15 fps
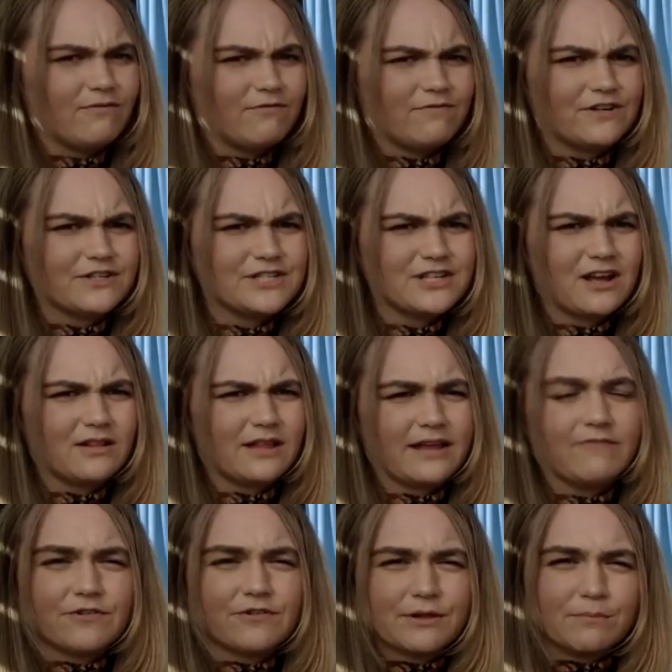first
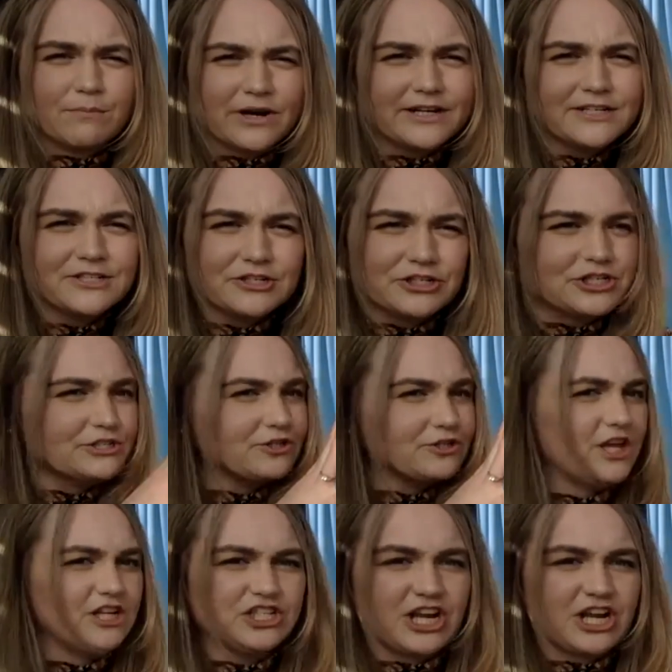like for the bricks or just
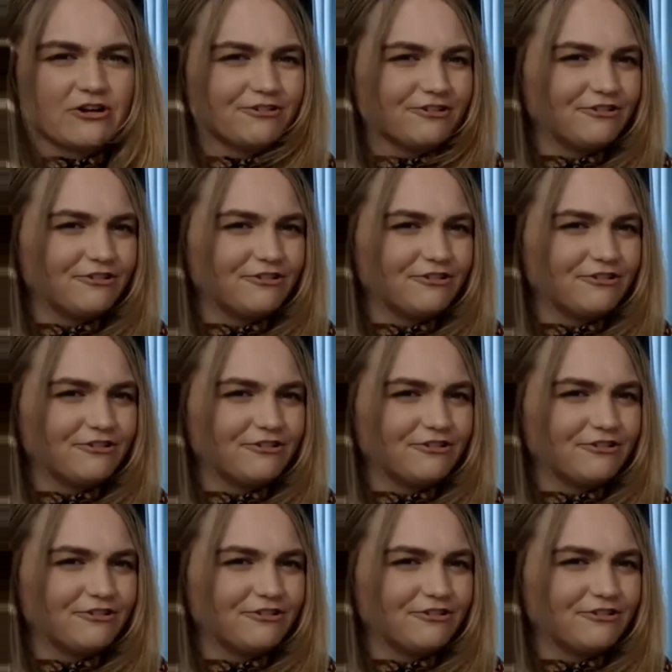in general